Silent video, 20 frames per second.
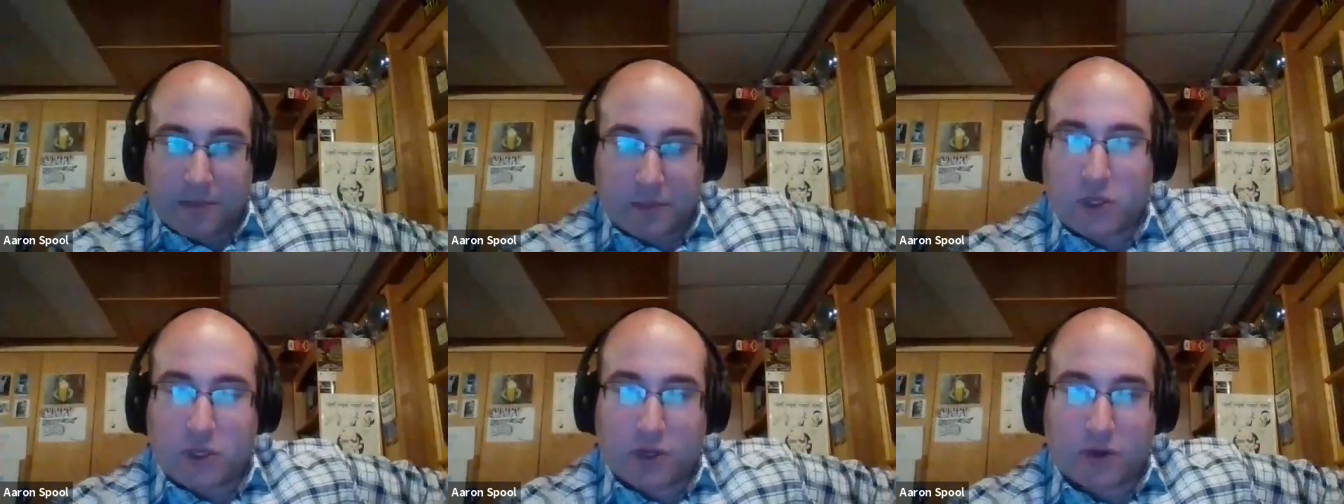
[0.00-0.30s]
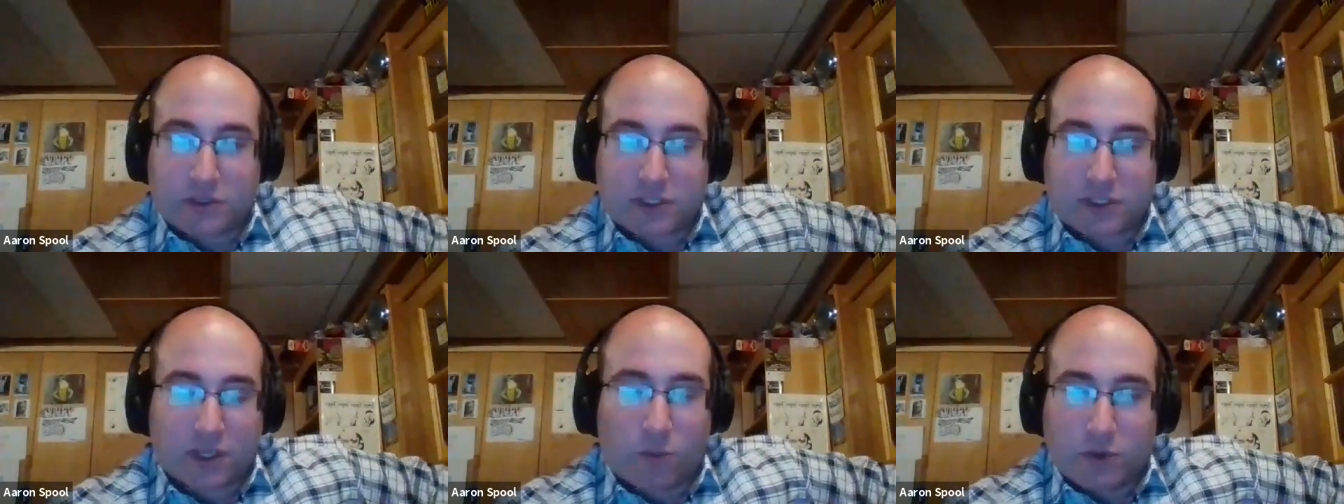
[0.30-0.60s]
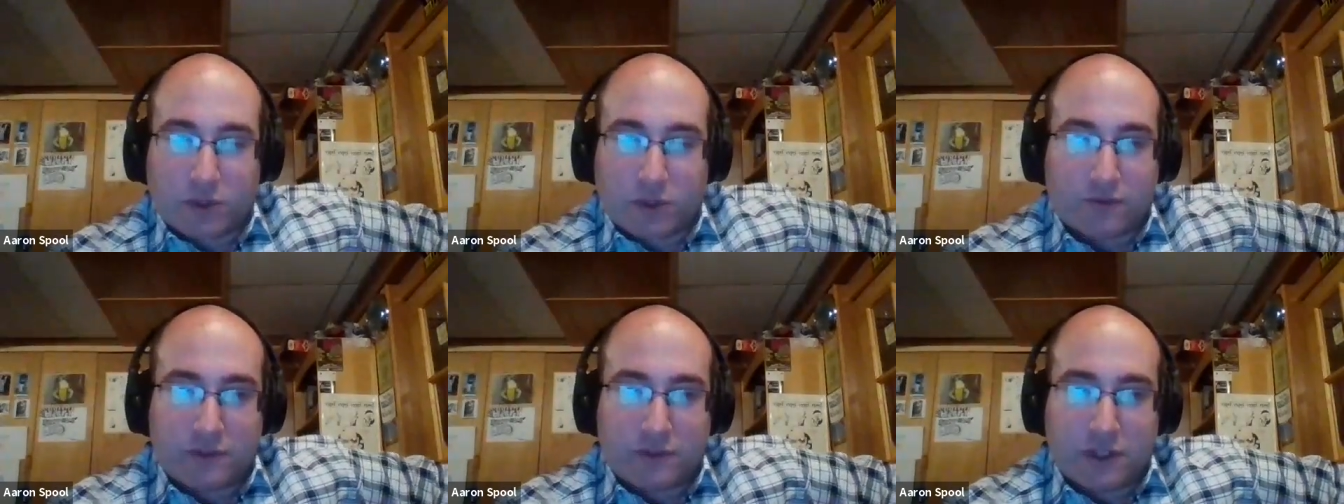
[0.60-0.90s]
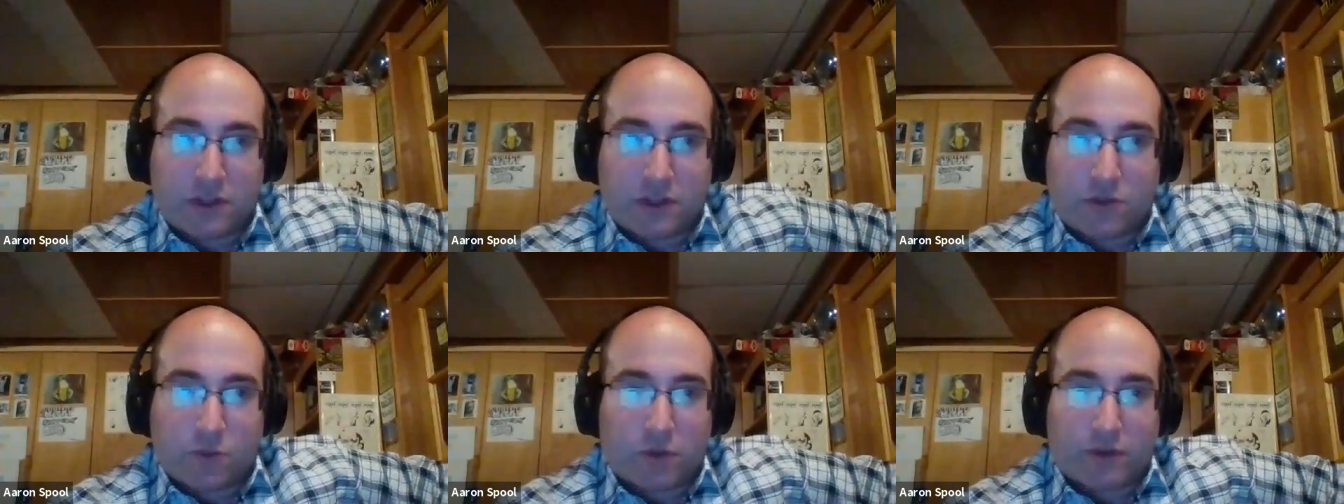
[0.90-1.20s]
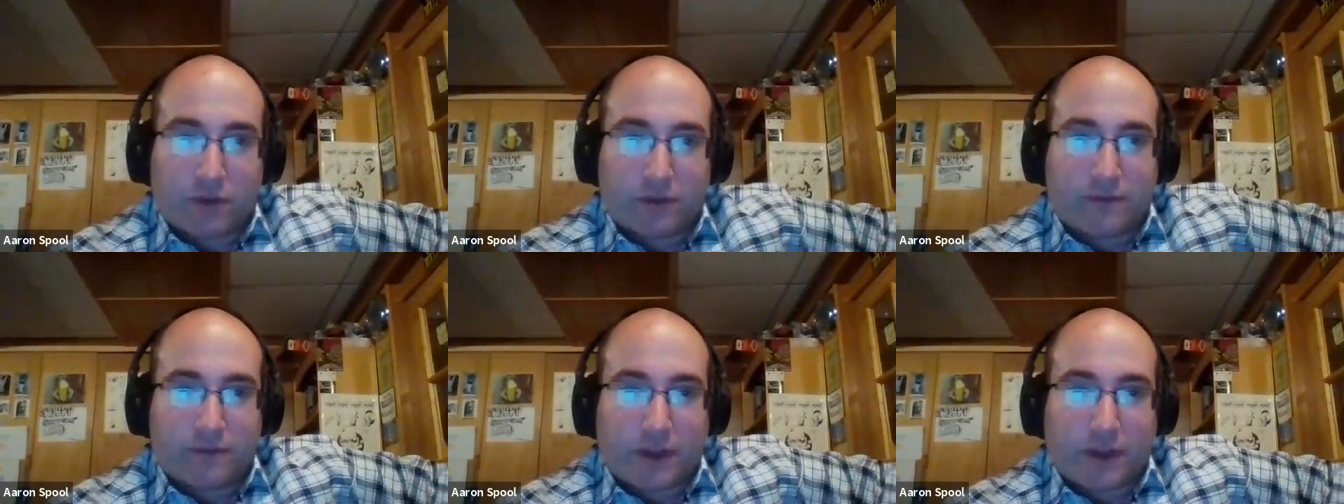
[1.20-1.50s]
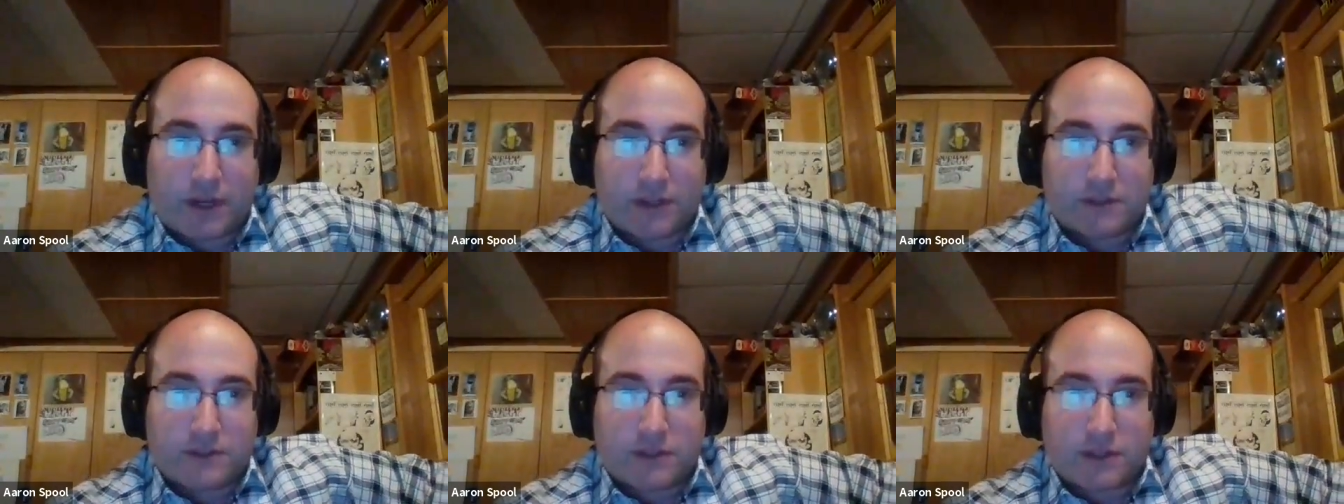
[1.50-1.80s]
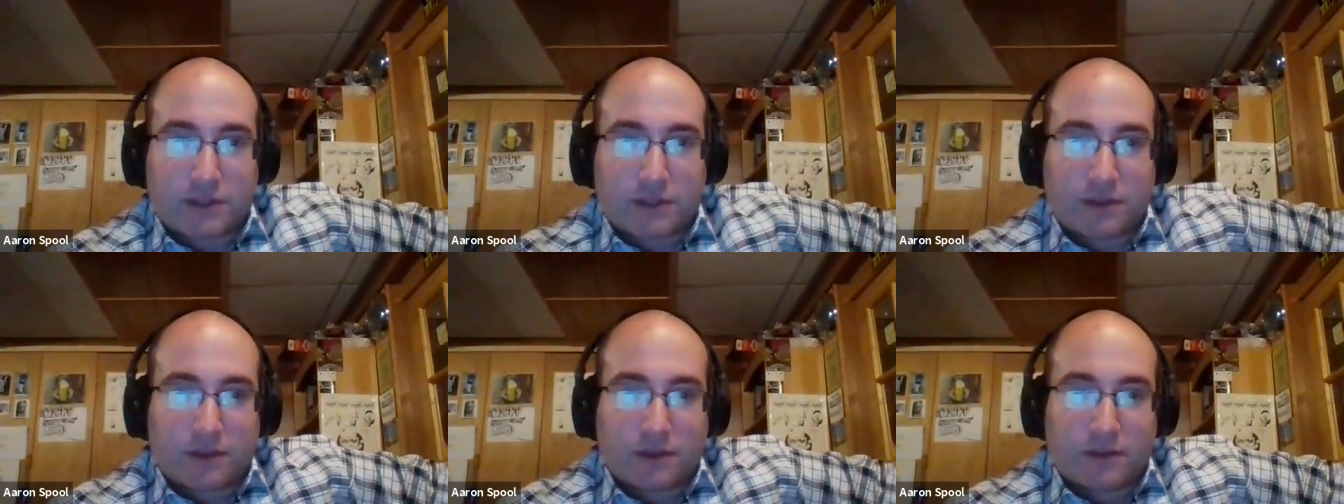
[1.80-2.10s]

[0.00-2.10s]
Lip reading: curious what you've seen in the world of financing.